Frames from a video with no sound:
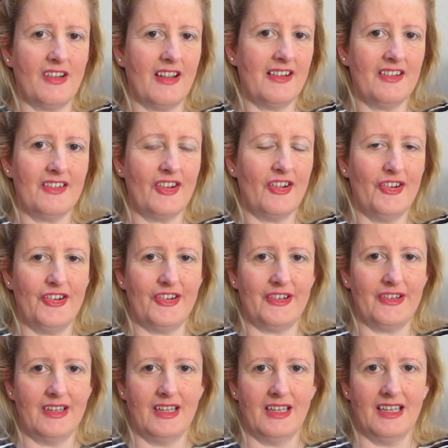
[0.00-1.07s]
I don't
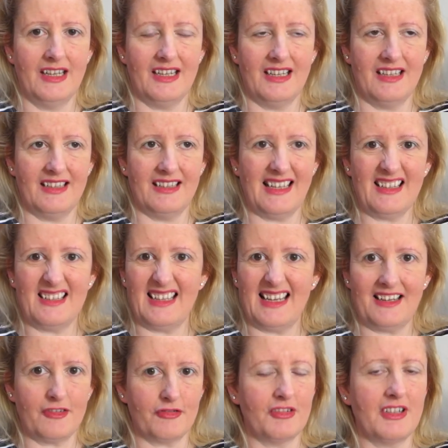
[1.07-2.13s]
know.
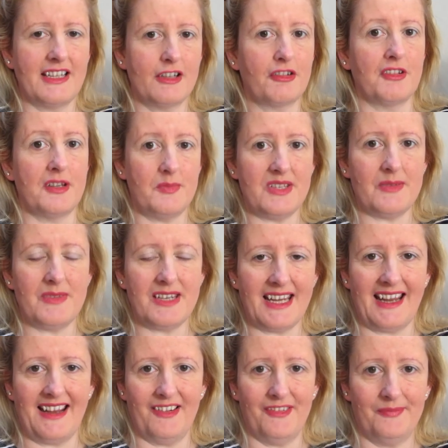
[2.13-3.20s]
That really creeps me
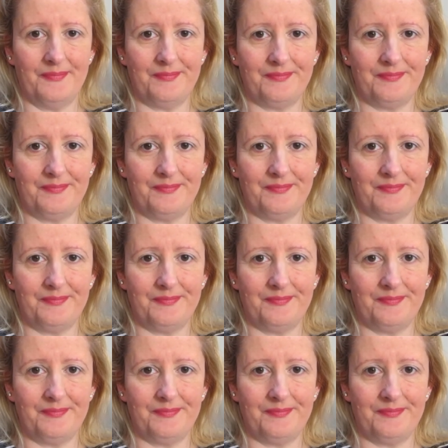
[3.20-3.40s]
out.